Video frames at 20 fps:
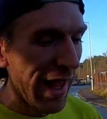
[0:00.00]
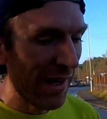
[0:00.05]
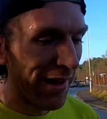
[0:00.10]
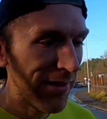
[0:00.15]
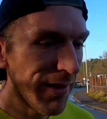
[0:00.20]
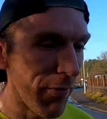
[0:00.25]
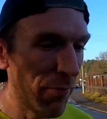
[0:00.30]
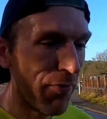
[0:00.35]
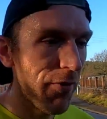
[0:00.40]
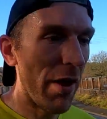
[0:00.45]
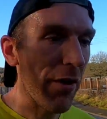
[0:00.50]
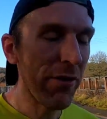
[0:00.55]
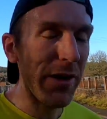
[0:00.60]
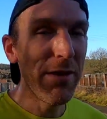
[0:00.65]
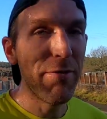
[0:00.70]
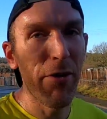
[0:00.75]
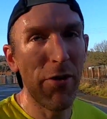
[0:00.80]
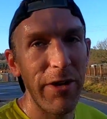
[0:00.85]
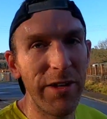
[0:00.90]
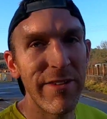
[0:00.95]
It is a
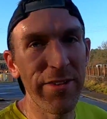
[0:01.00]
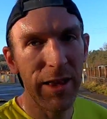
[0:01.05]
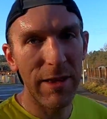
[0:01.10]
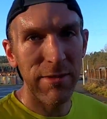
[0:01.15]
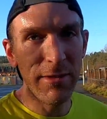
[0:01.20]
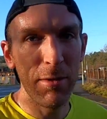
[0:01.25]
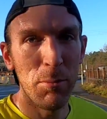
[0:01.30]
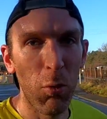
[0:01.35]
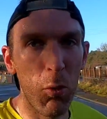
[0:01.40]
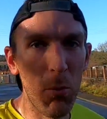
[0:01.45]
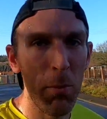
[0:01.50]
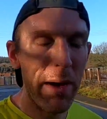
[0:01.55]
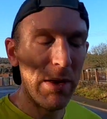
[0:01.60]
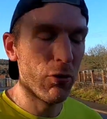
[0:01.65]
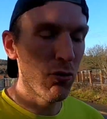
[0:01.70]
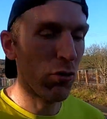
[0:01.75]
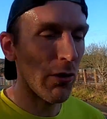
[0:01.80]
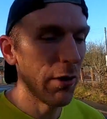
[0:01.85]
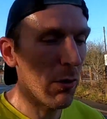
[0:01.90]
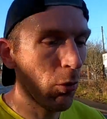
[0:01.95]
very, very sensible
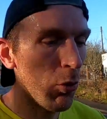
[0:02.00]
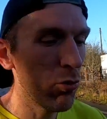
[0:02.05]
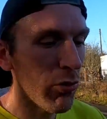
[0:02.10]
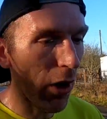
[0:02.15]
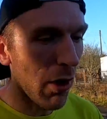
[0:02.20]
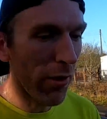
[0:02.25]
mantra that we'll